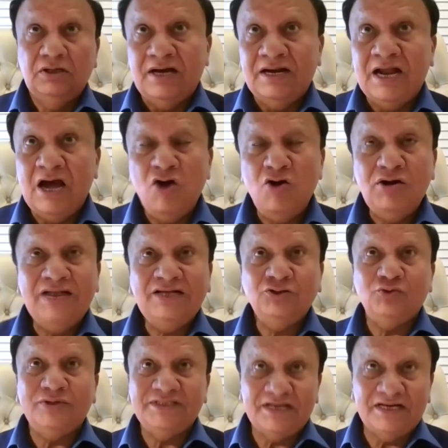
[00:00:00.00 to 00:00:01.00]
Now,
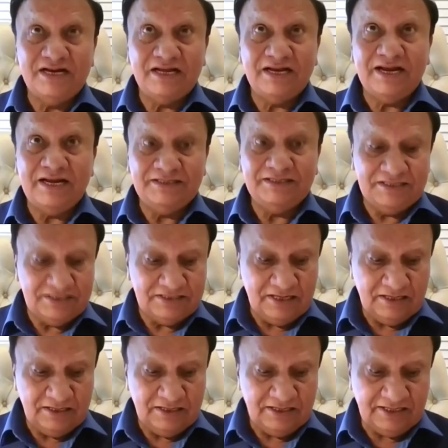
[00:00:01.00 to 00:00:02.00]
next question
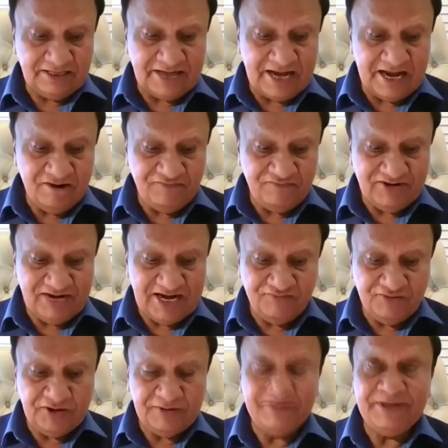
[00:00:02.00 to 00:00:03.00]
arises that can
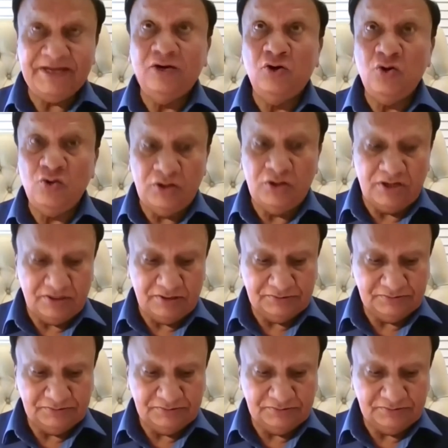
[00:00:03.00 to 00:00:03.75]
flat foot be ignored?